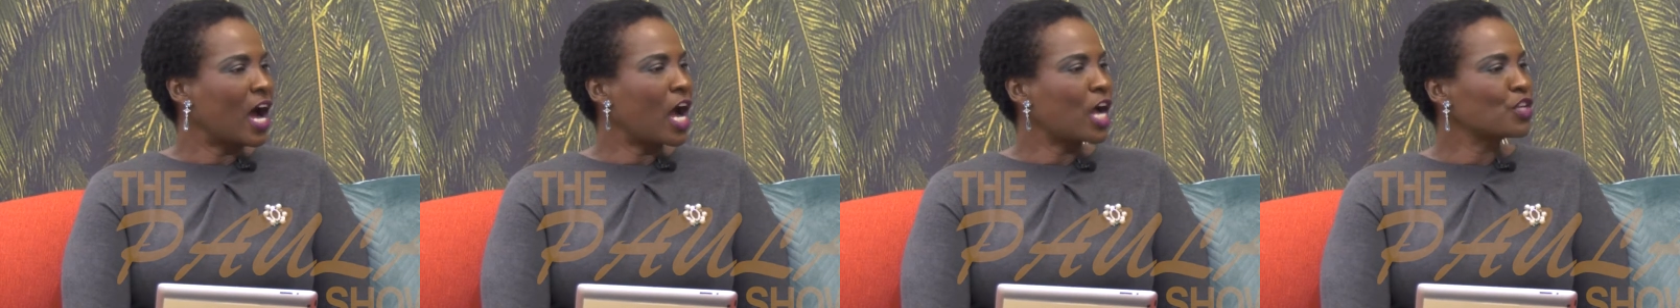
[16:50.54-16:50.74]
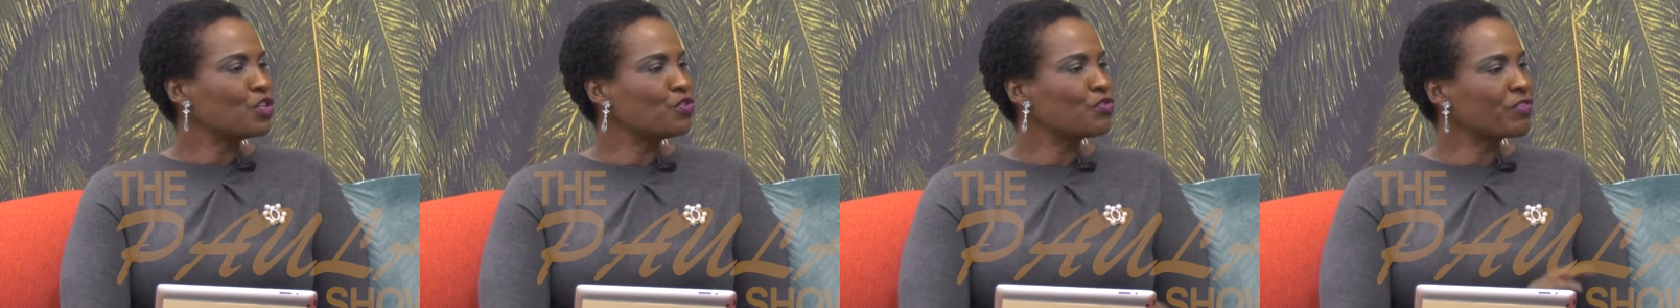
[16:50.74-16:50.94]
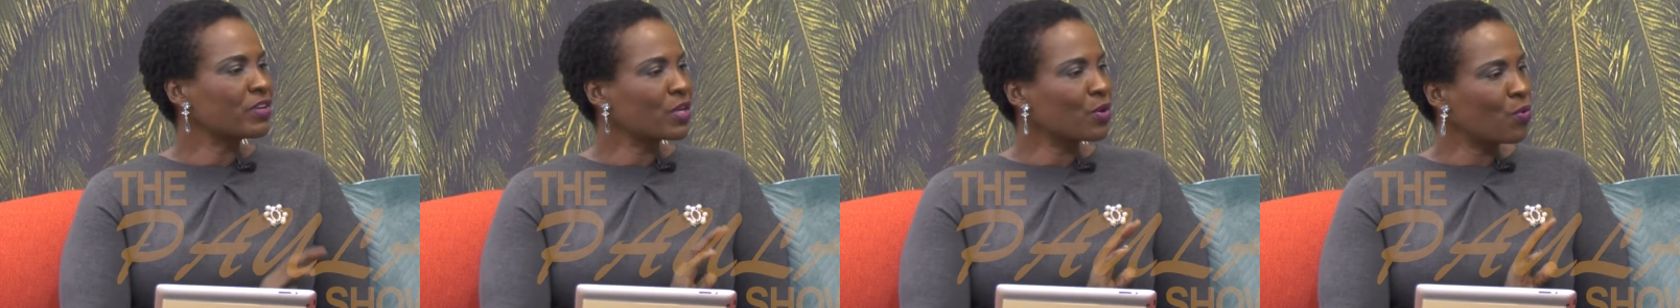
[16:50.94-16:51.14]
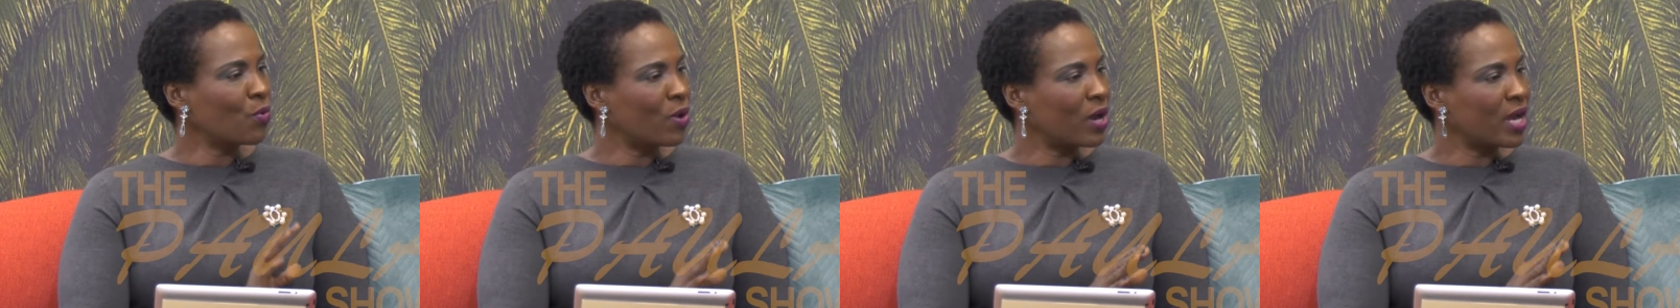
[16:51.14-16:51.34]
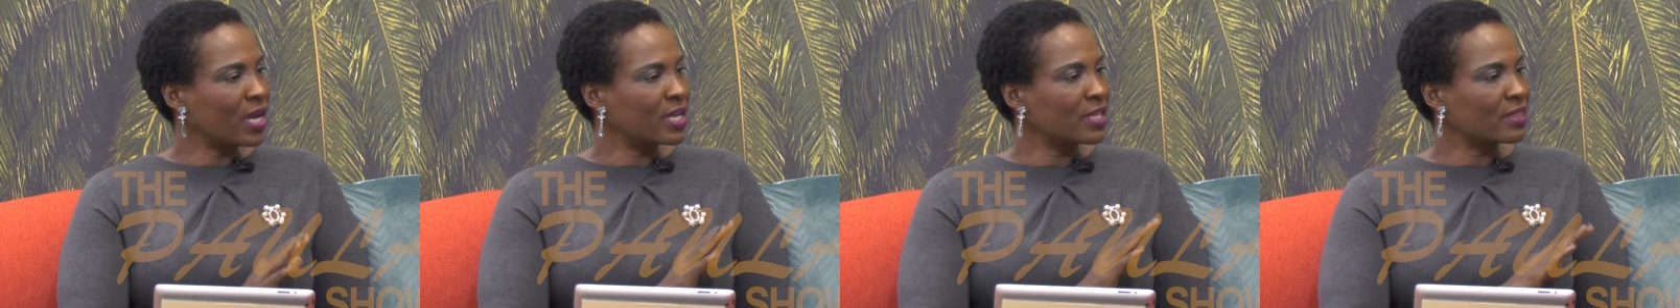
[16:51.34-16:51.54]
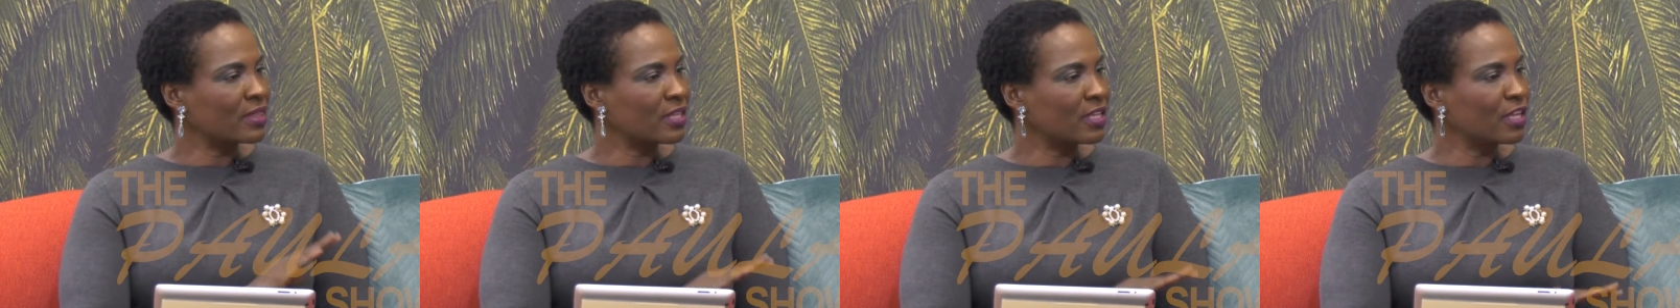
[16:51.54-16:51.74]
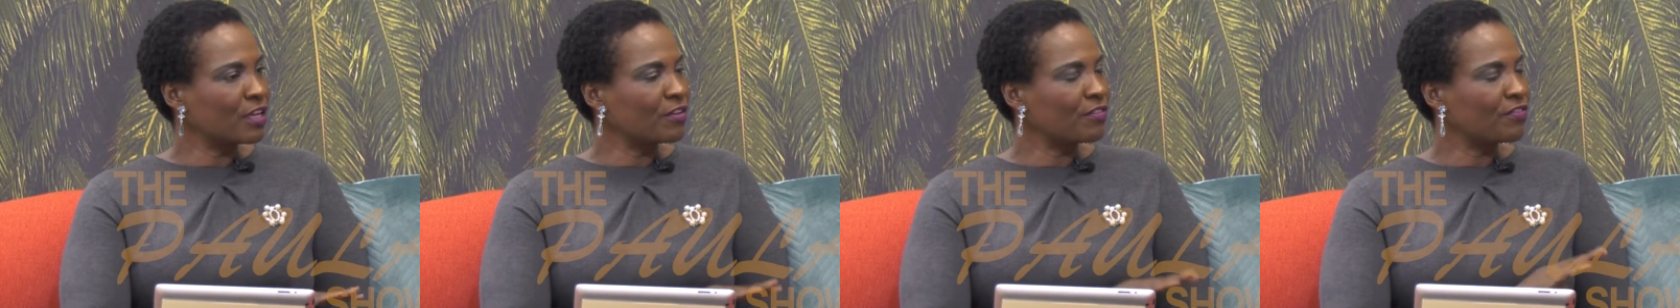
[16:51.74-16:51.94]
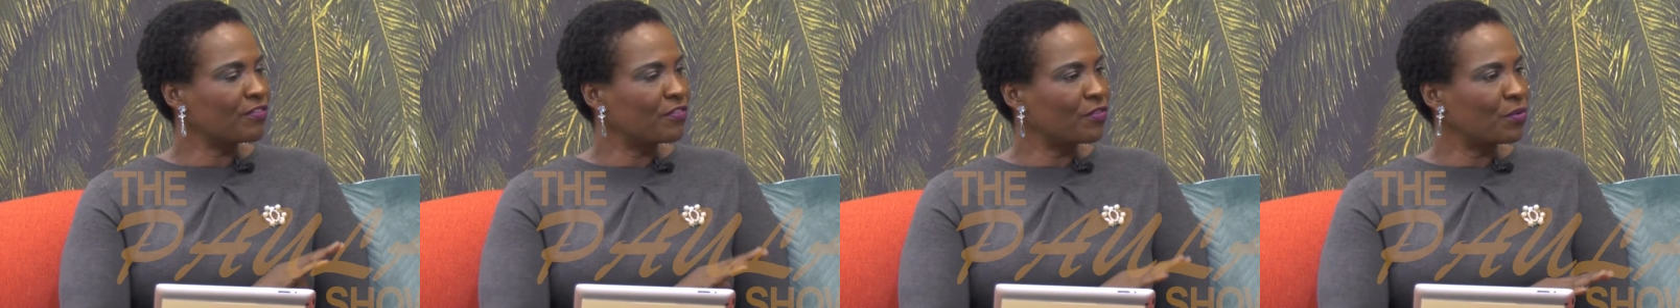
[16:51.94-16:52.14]
Are you required,
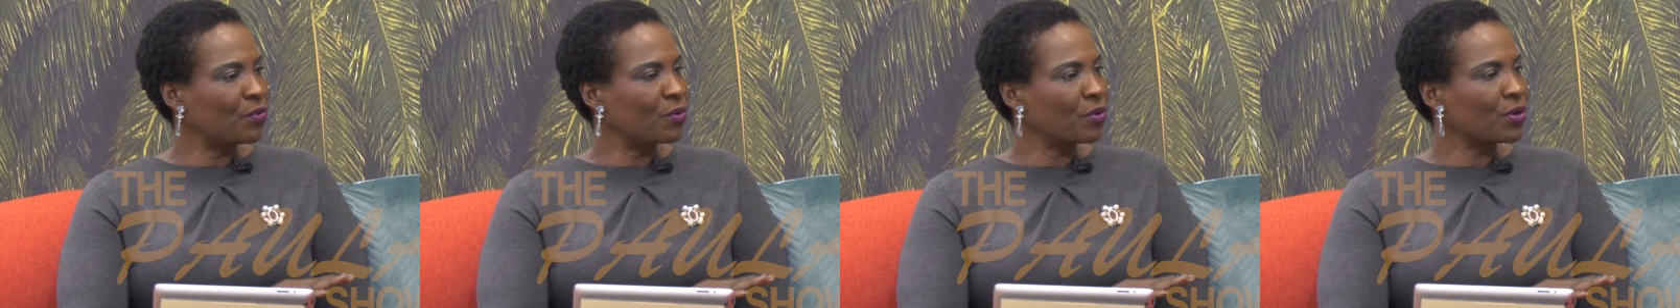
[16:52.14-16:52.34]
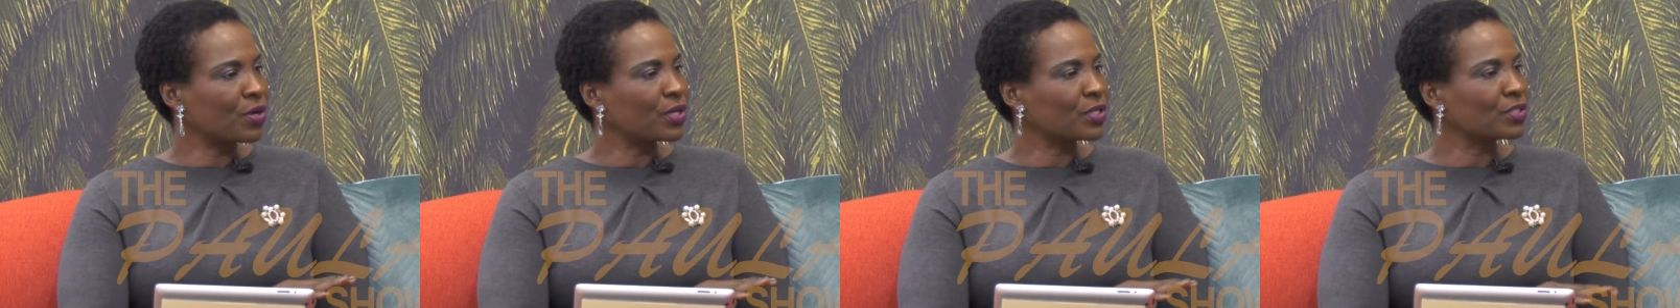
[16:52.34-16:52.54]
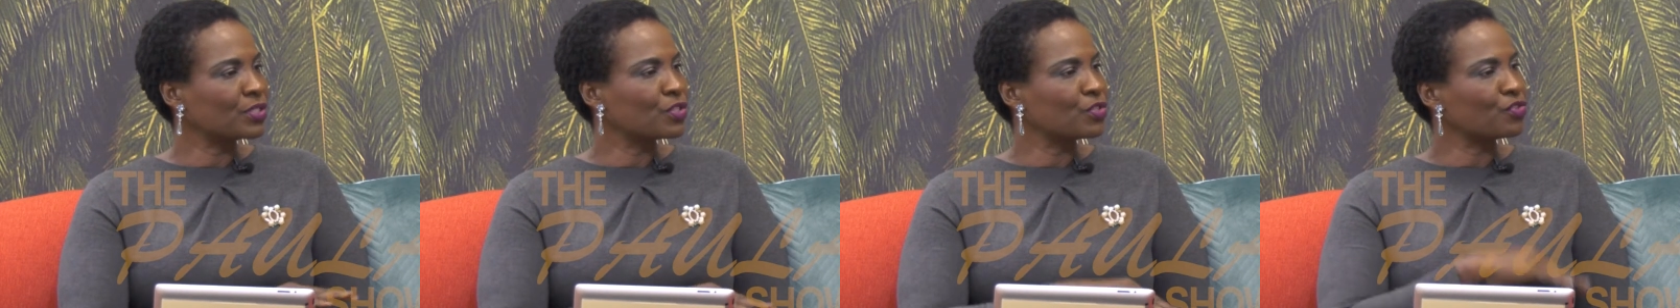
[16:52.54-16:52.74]
therefore,